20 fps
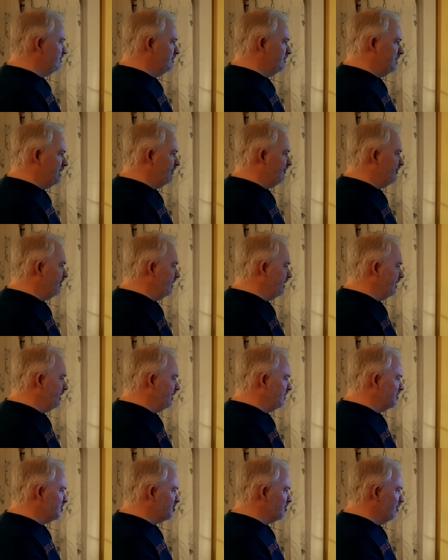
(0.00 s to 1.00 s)
definitely
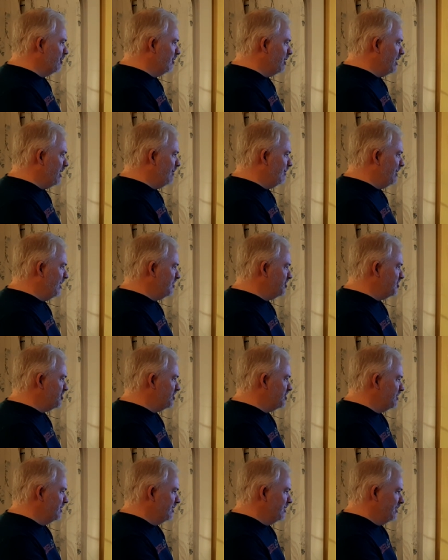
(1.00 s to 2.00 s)
control how much
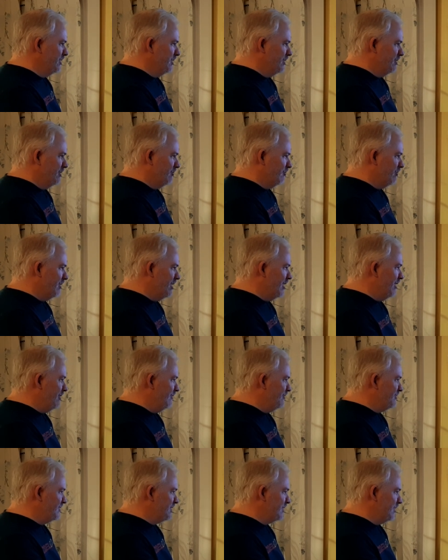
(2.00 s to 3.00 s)

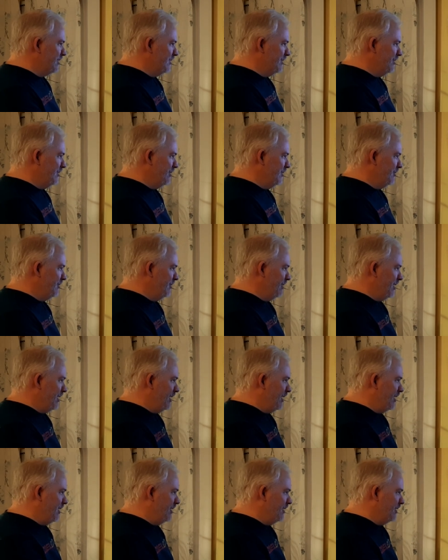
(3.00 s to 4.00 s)
revs
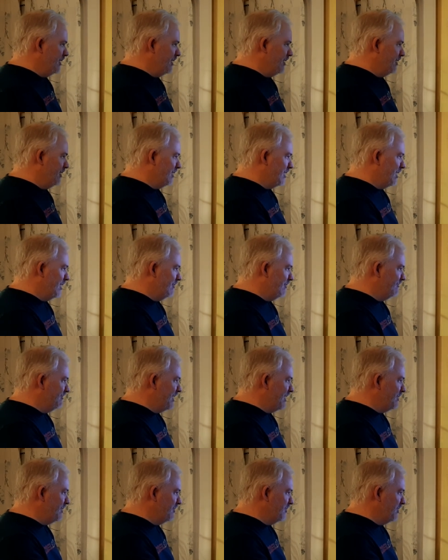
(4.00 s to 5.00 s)
and uh, kind of
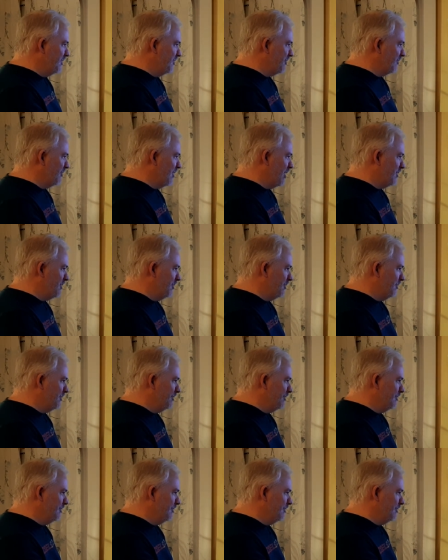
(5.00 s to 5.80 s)
feather the throttle.